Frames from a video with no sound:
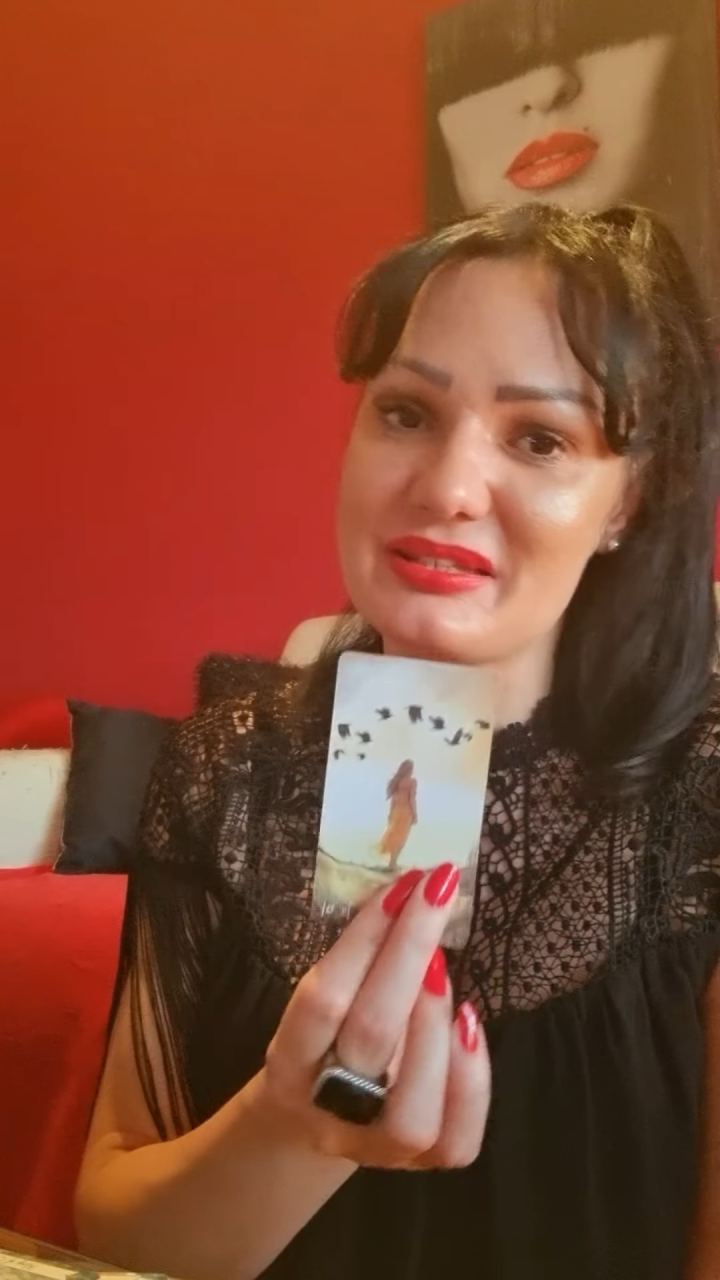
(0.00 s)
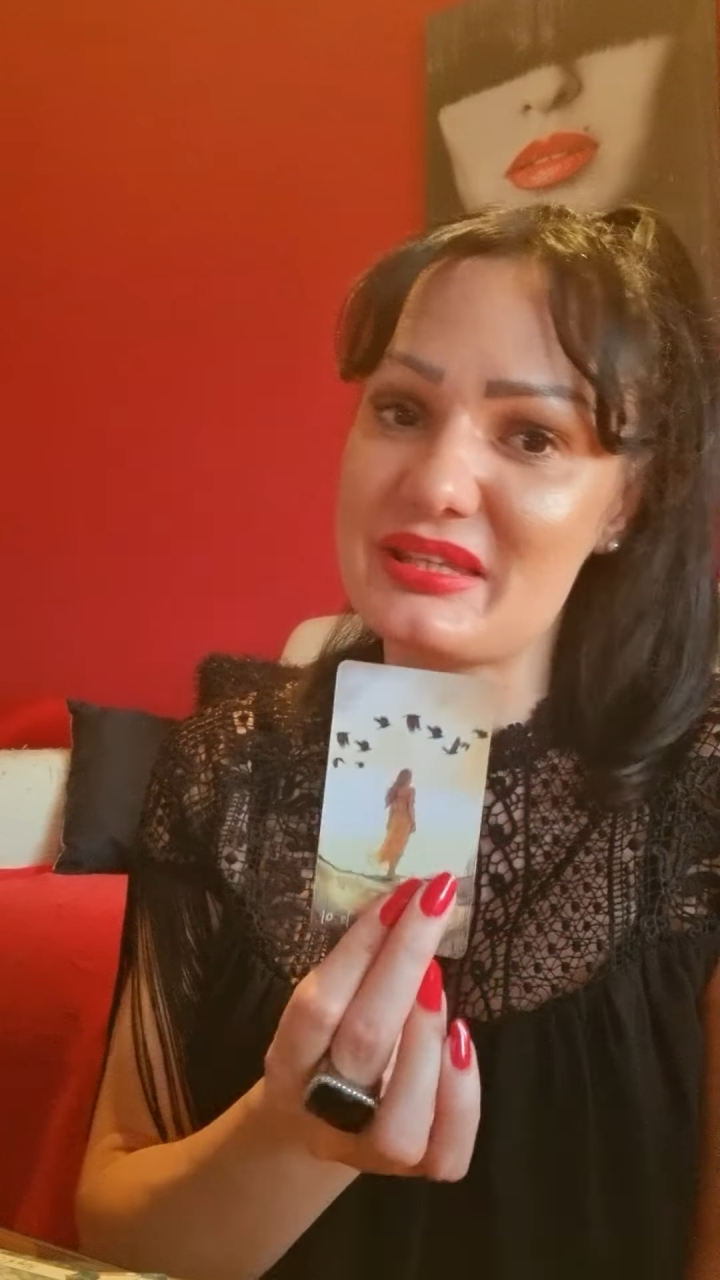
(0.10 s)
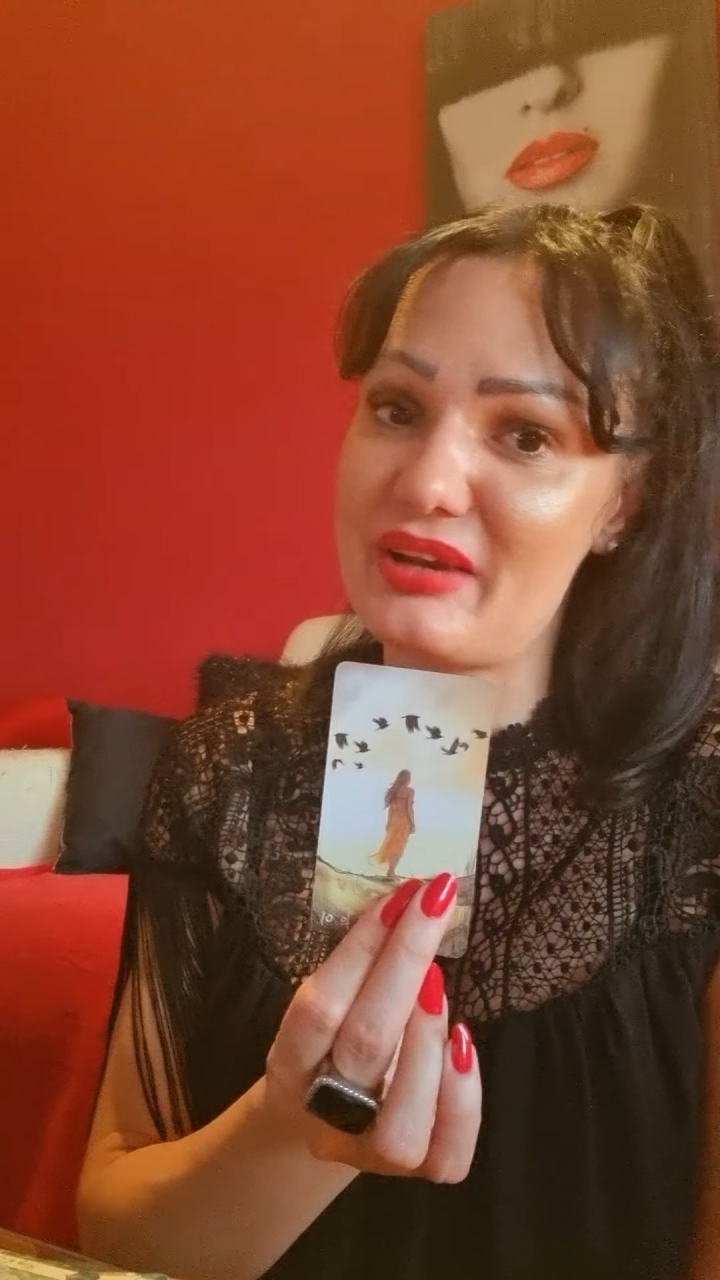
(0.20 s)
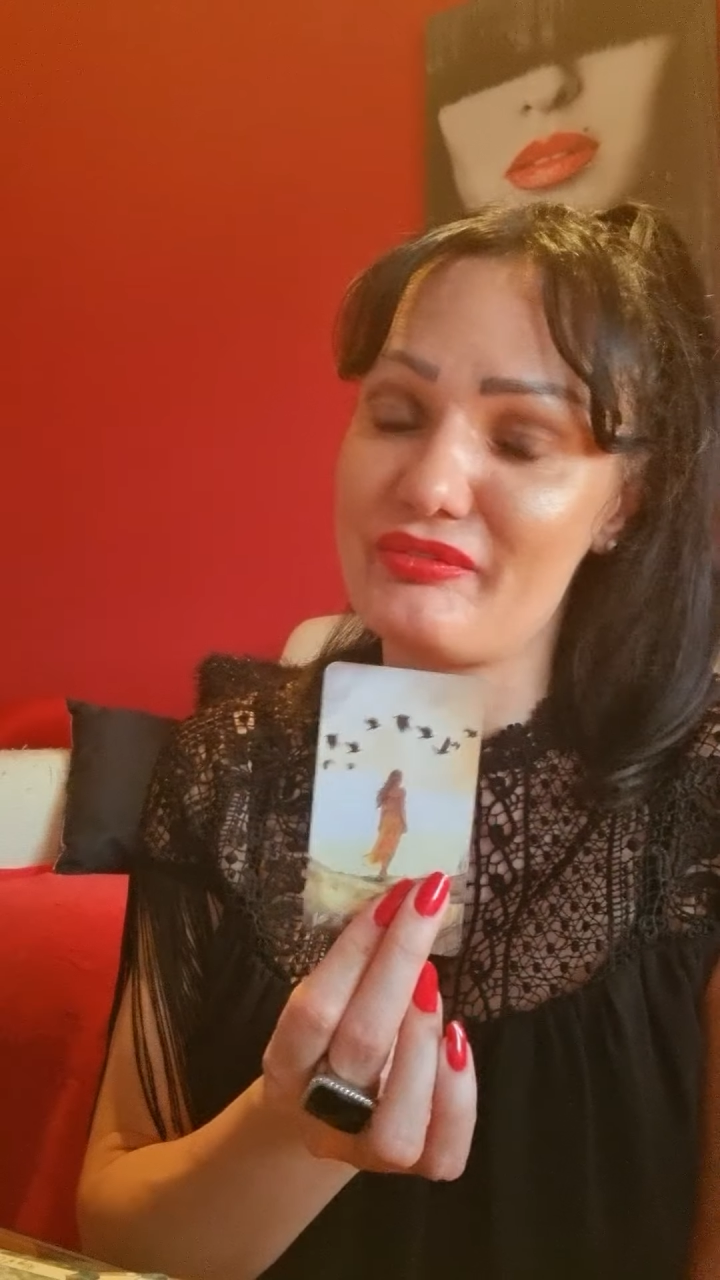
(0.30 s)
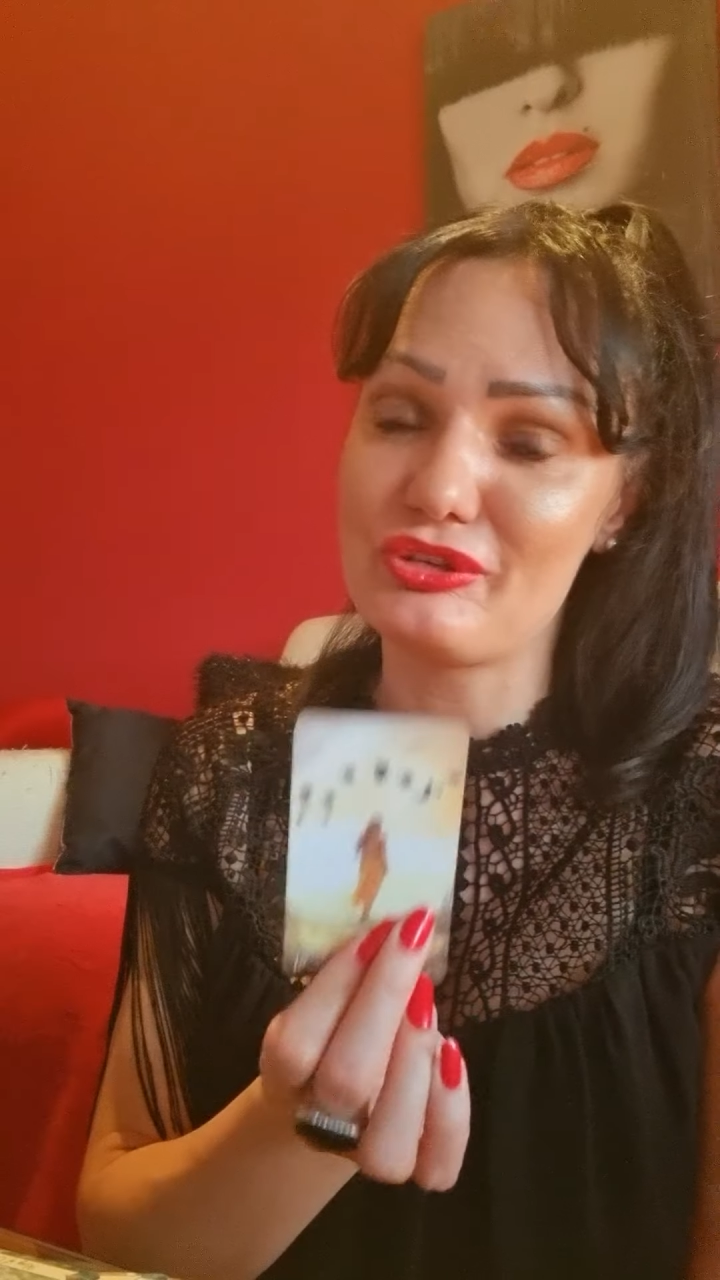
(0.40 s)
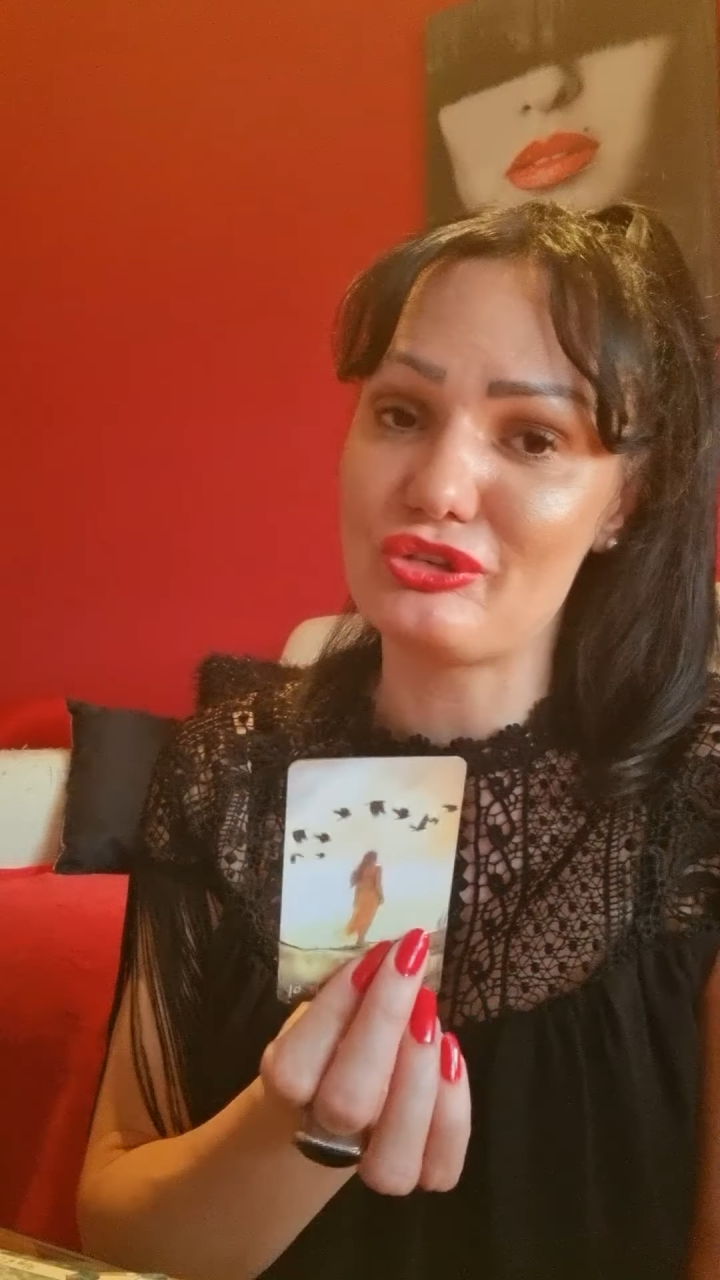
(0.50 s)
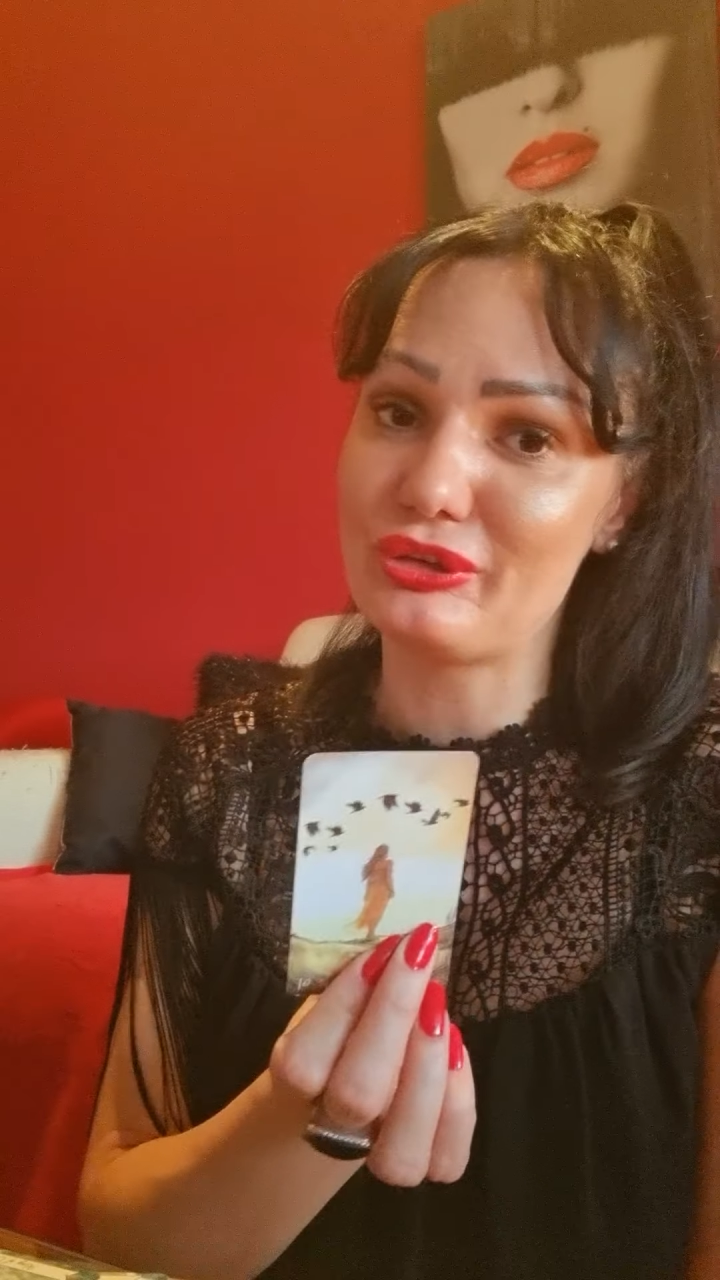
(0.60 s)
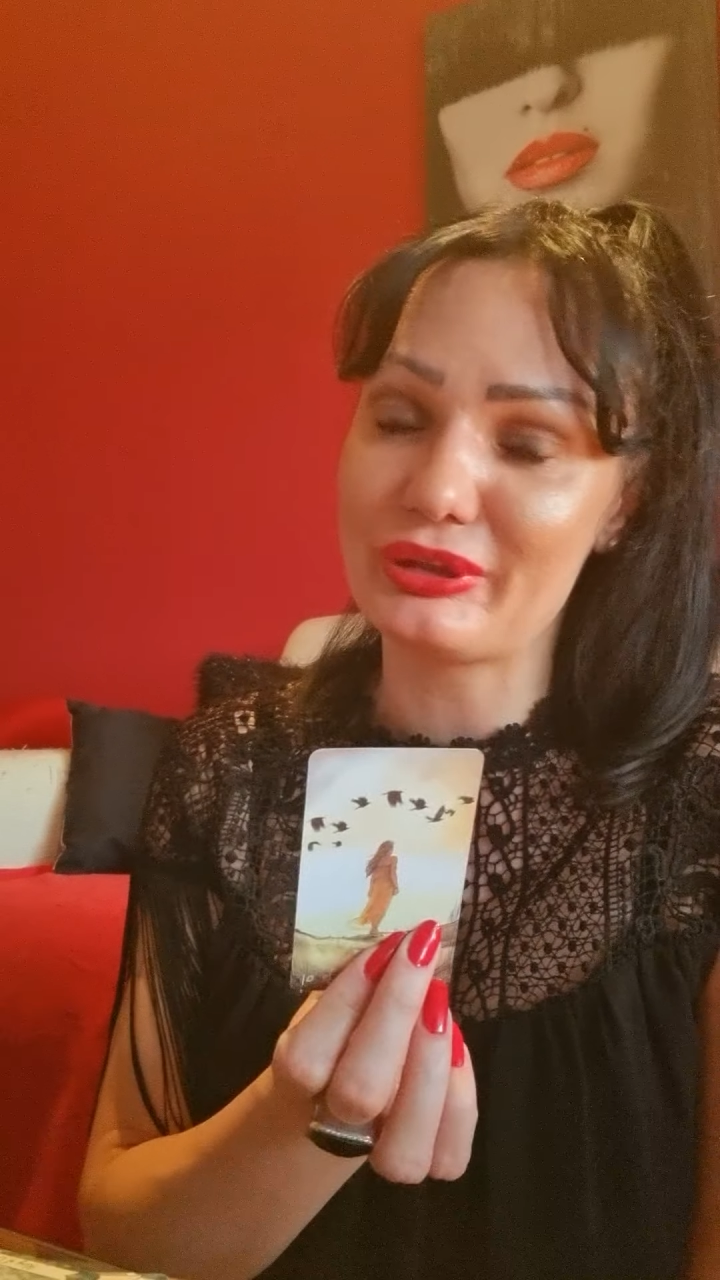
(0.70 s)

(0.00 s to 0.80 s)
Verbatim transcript: selfish,